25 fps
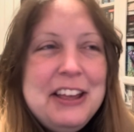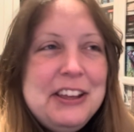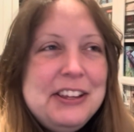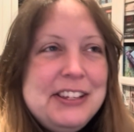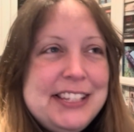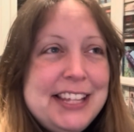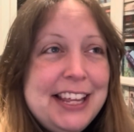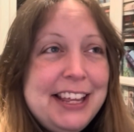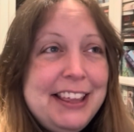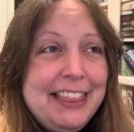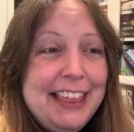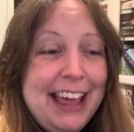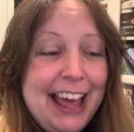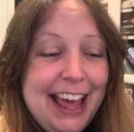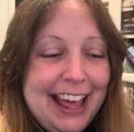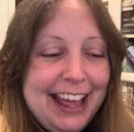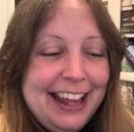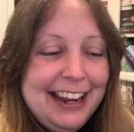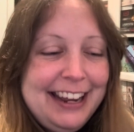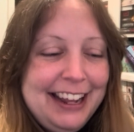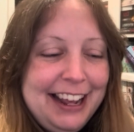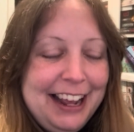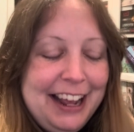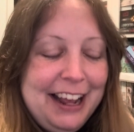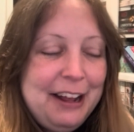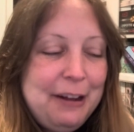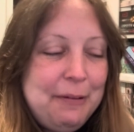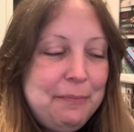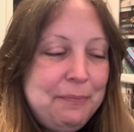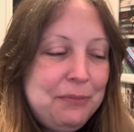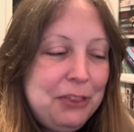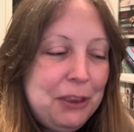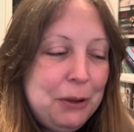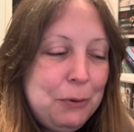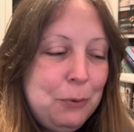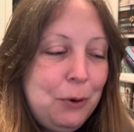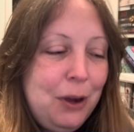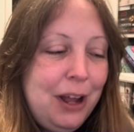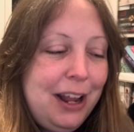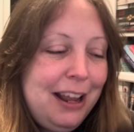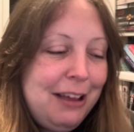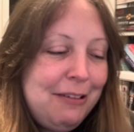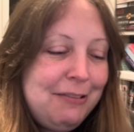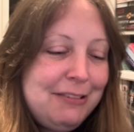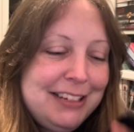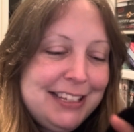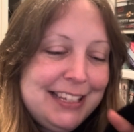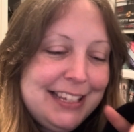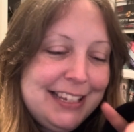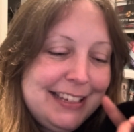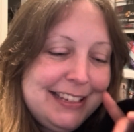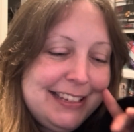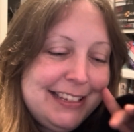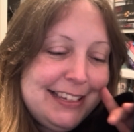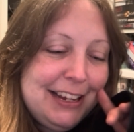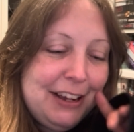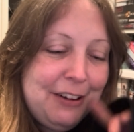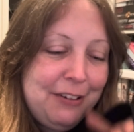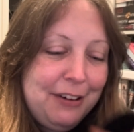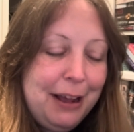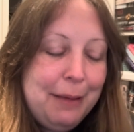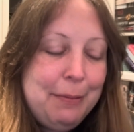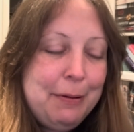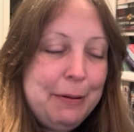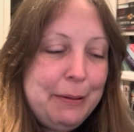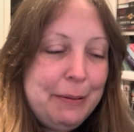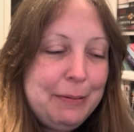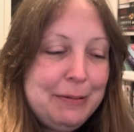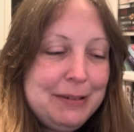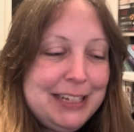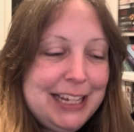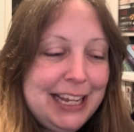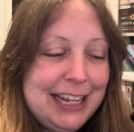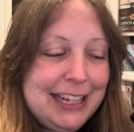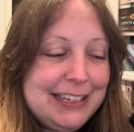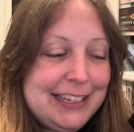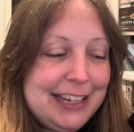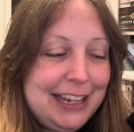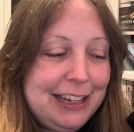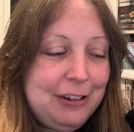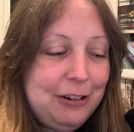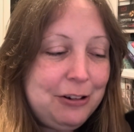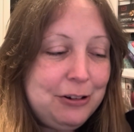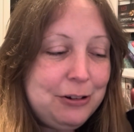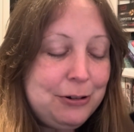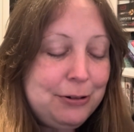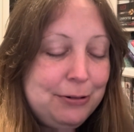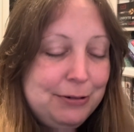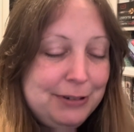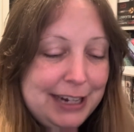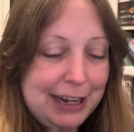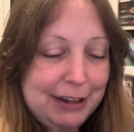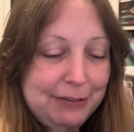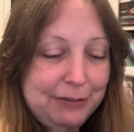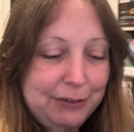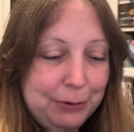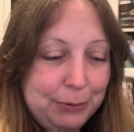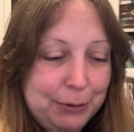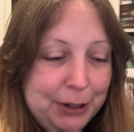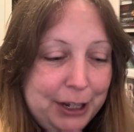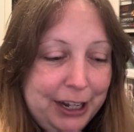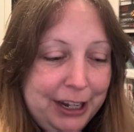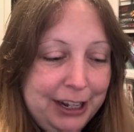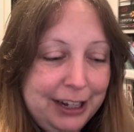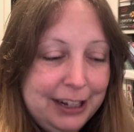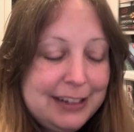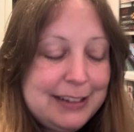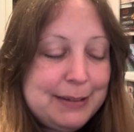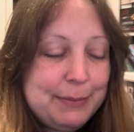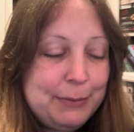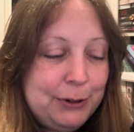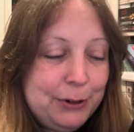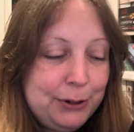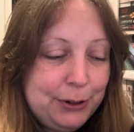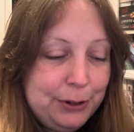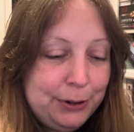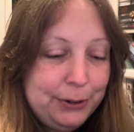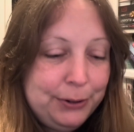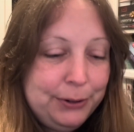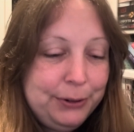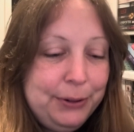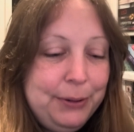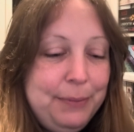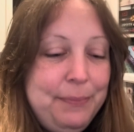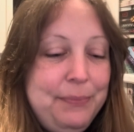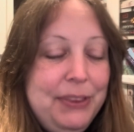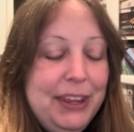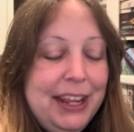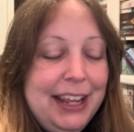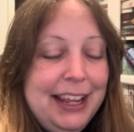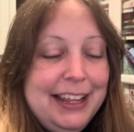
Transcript: So then, while I was still up at mum and dad's, I got called out for work because I'm on call.